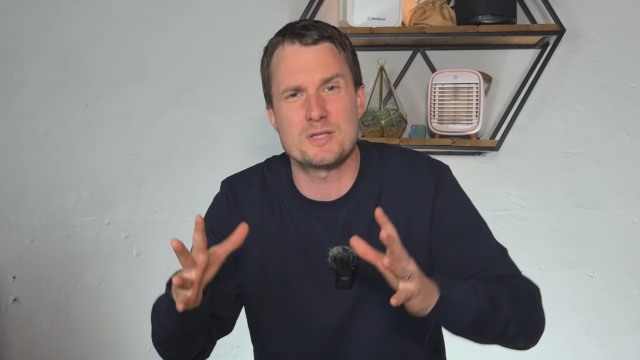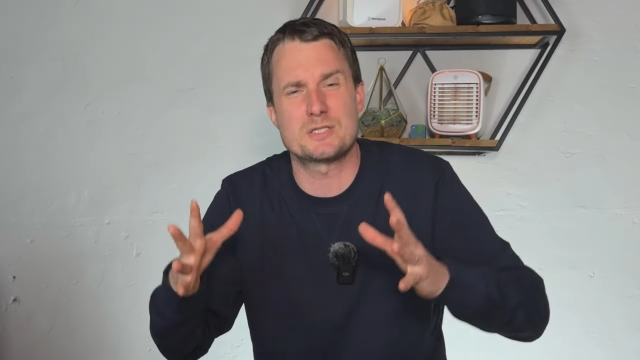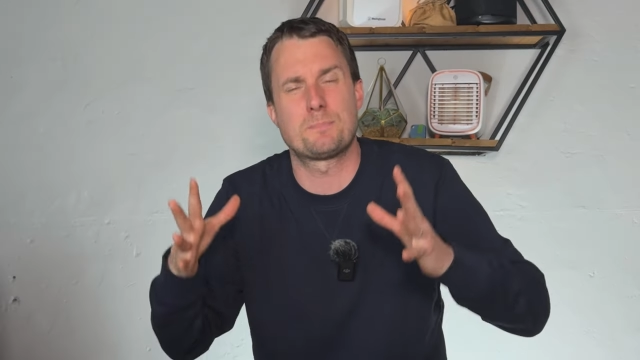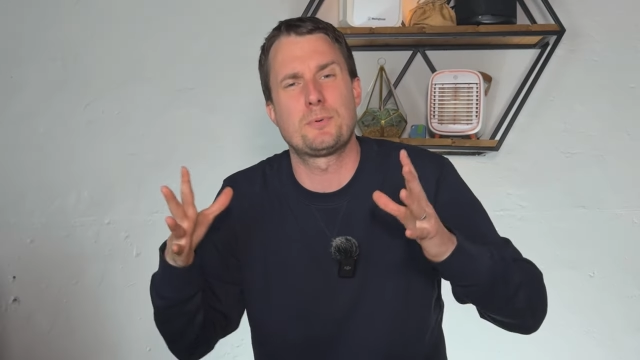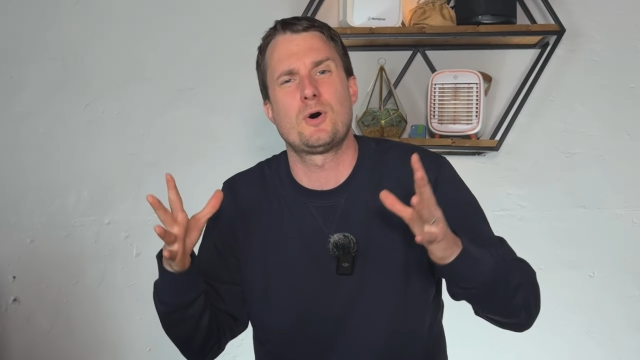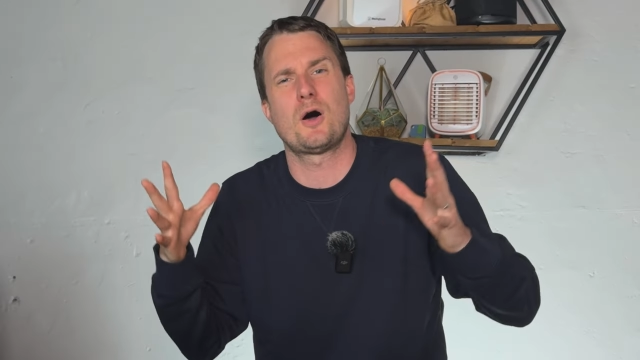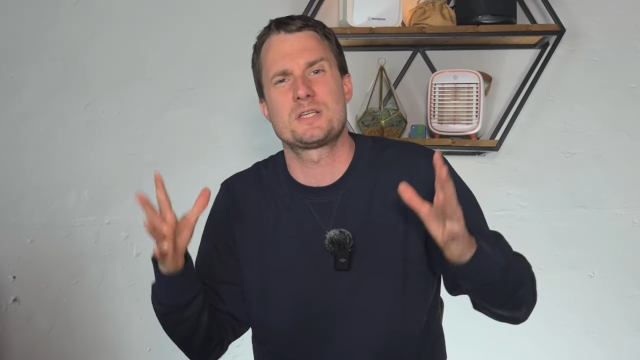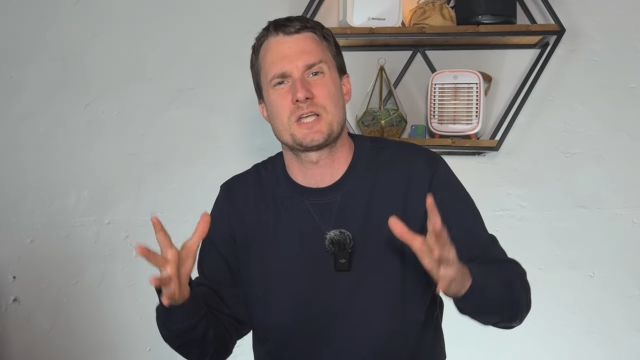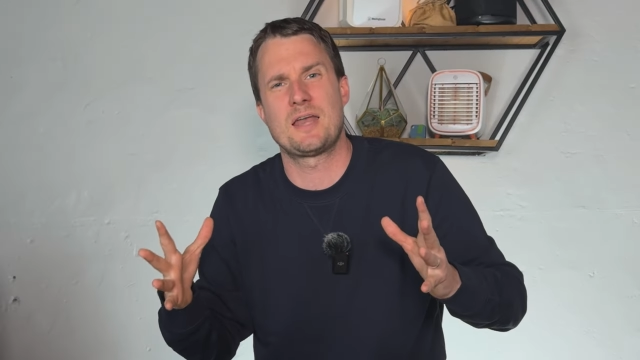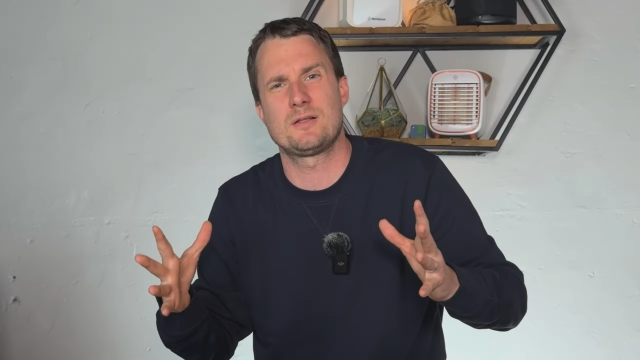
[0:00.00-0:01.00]
to support our
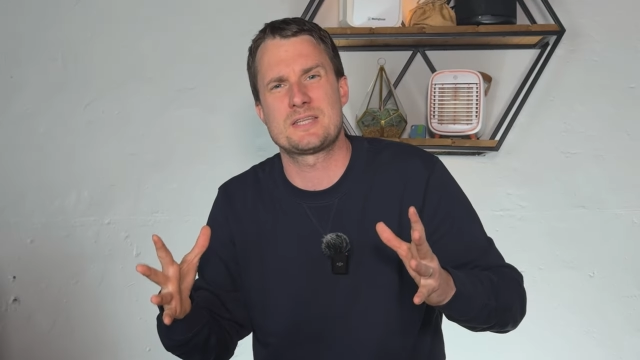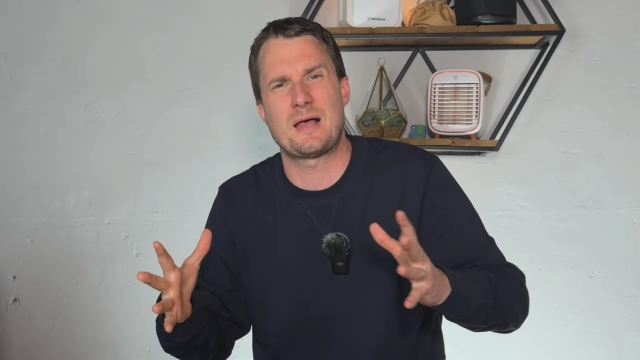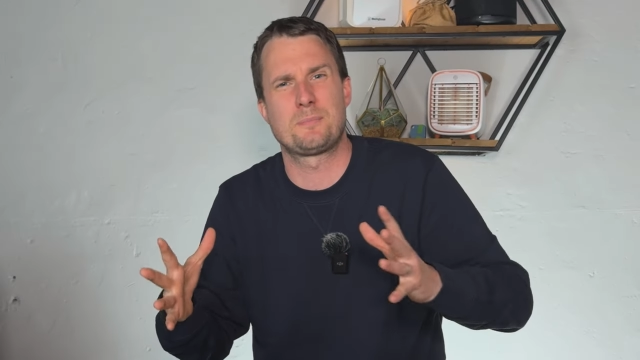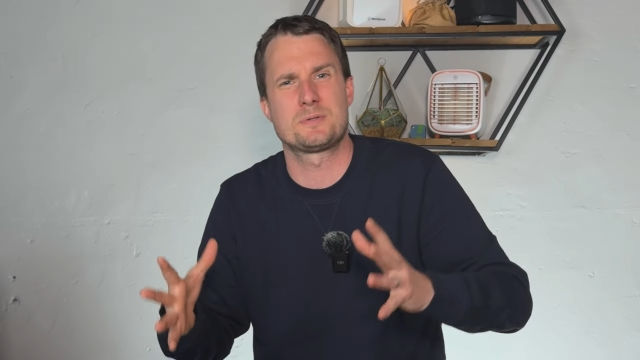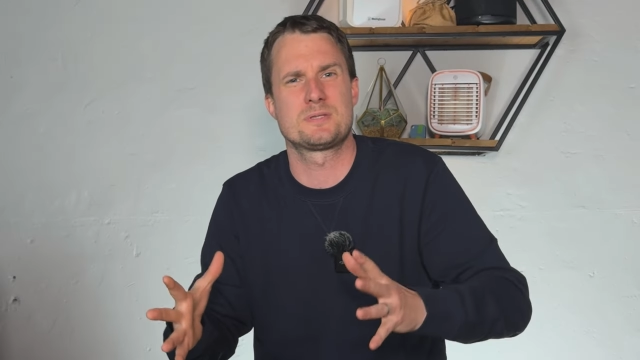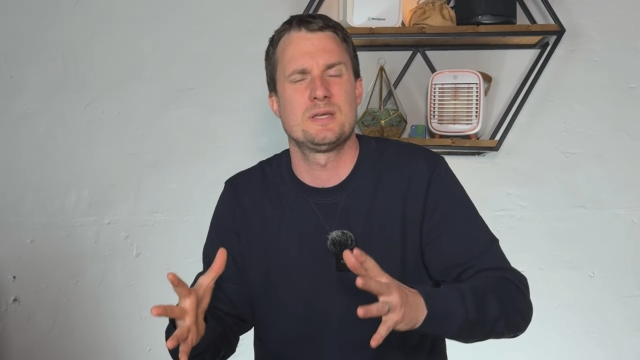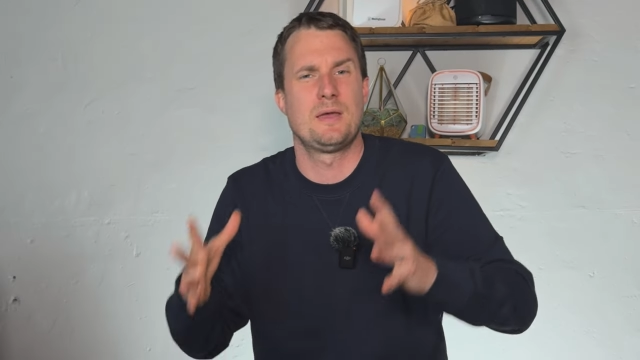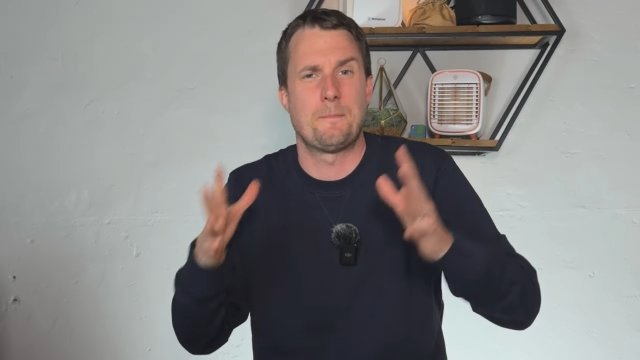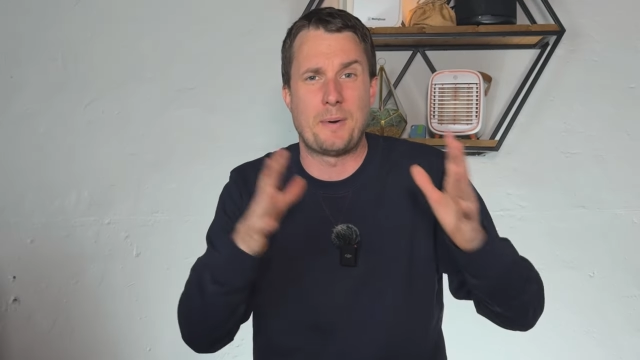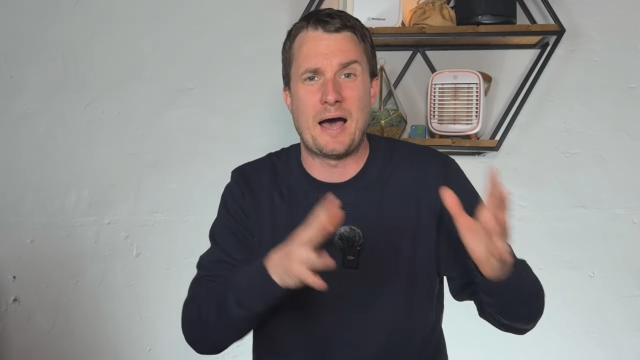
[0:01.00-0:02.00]
channel to help us
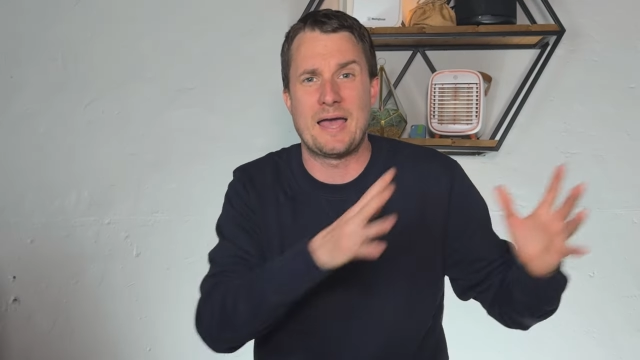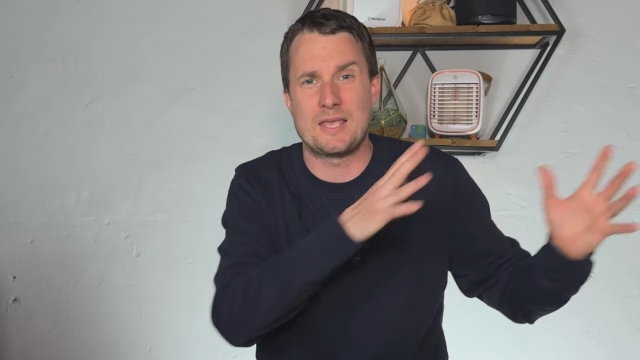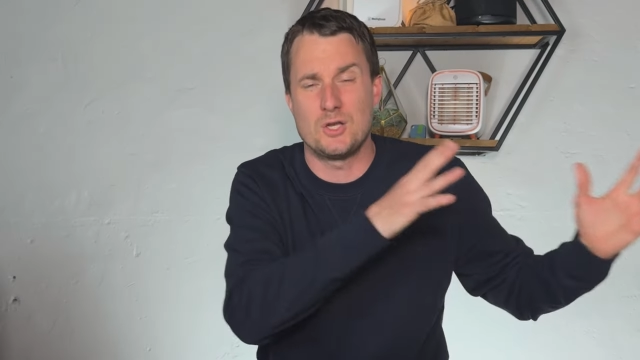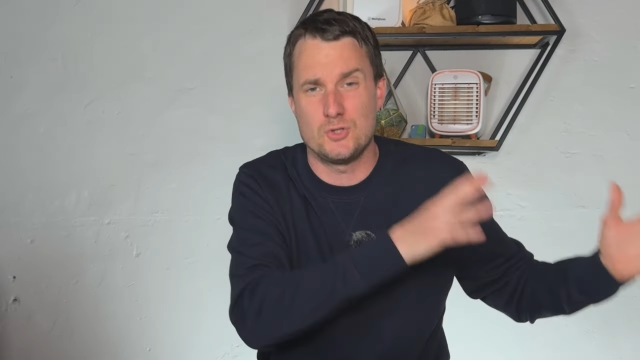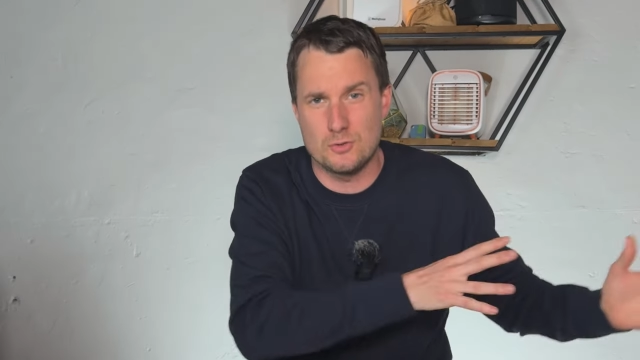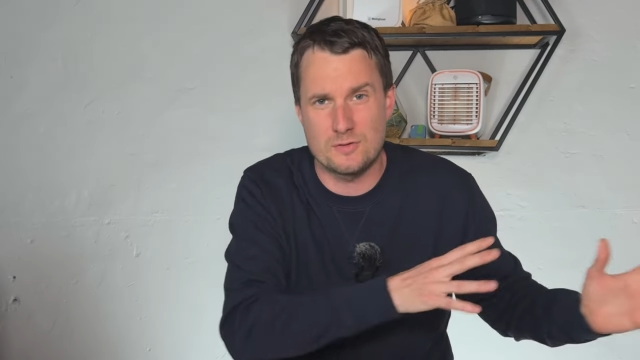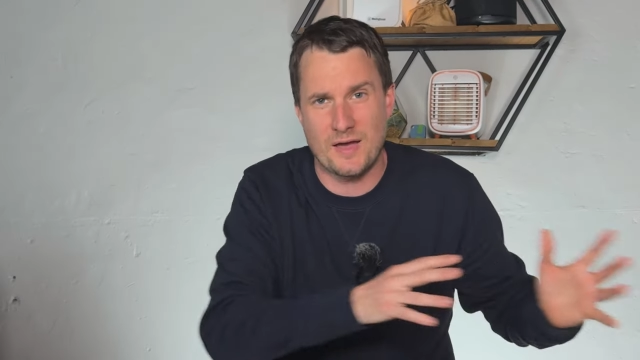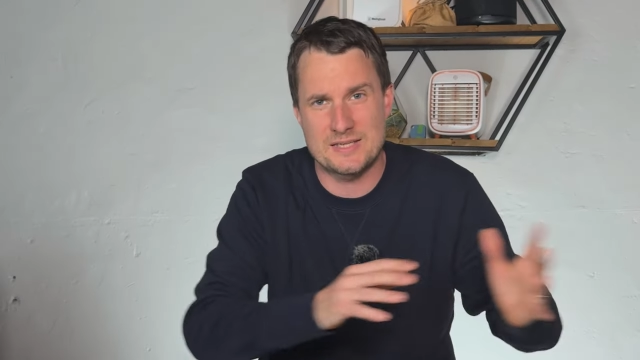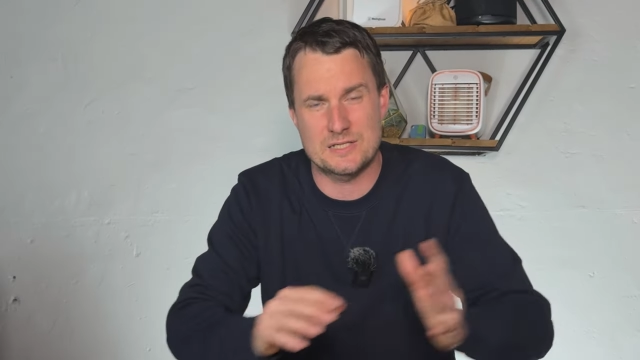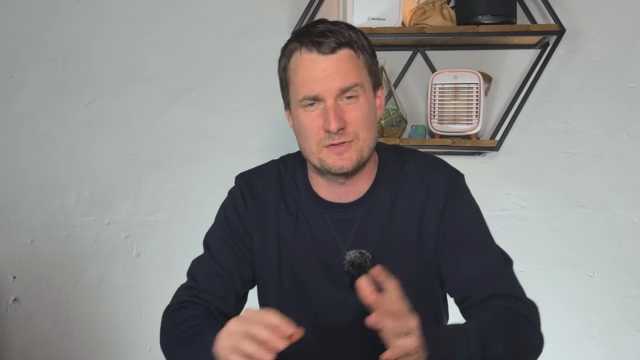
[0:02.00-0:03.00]
buy new
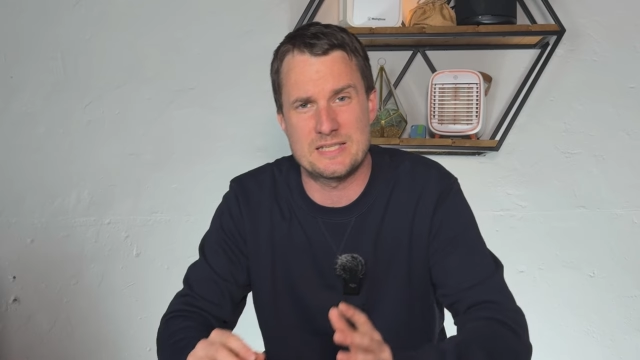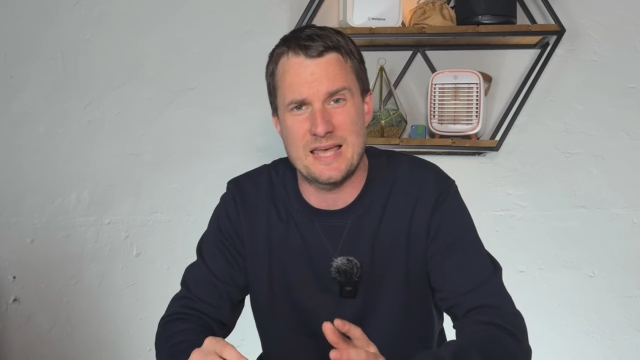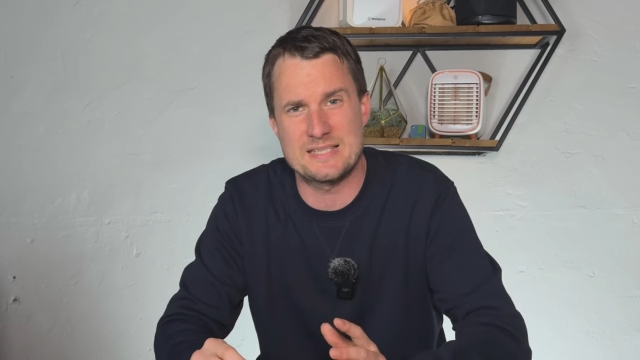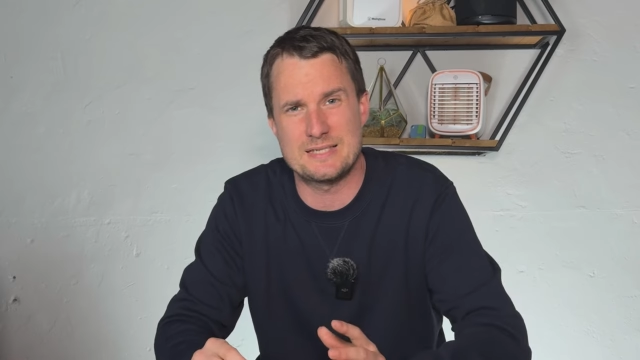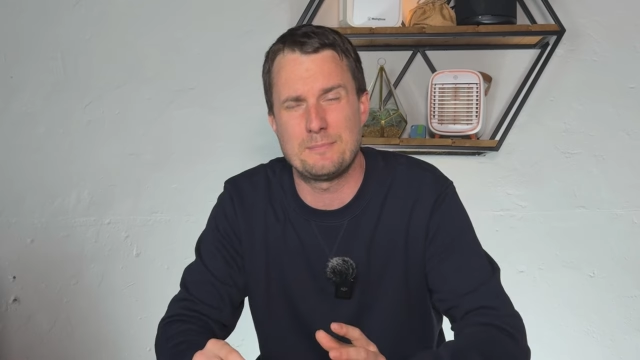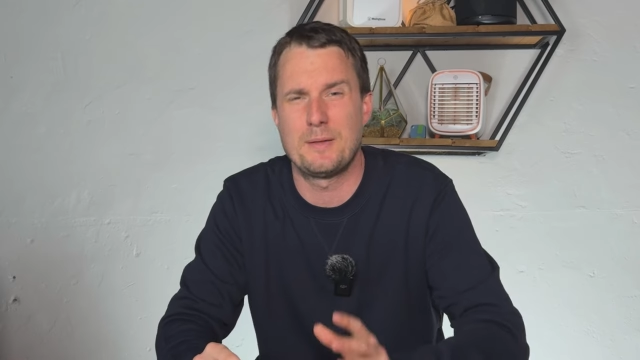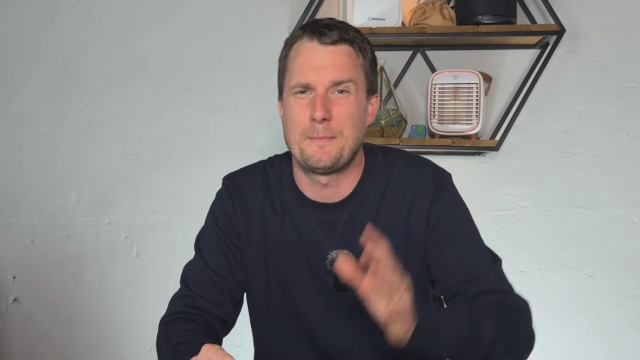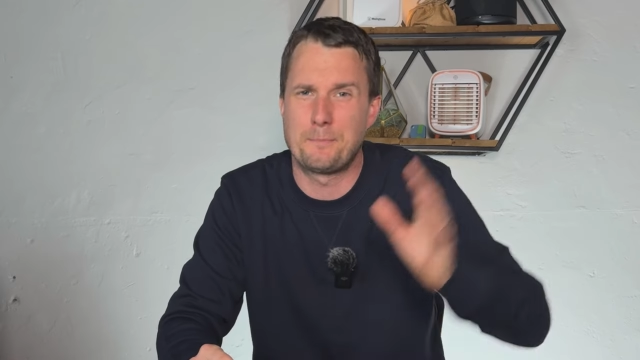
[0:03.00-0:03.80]
devices for testing,